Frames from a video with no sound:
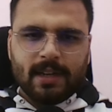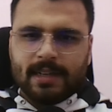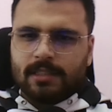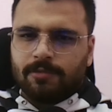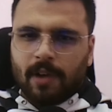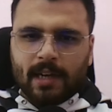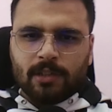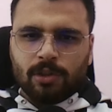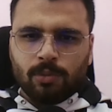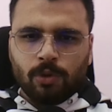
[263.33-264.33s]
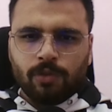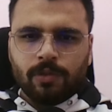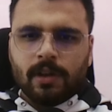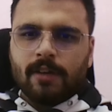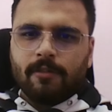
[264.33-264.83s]
It's white to move,
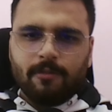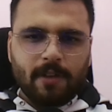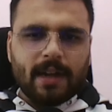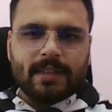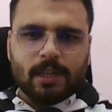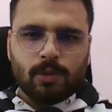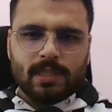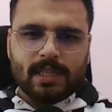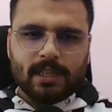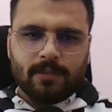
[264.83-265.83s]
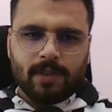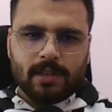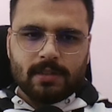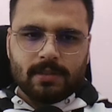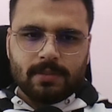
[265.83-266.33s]
find the queen
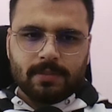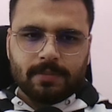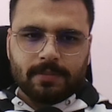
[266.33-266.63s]
sacrifice.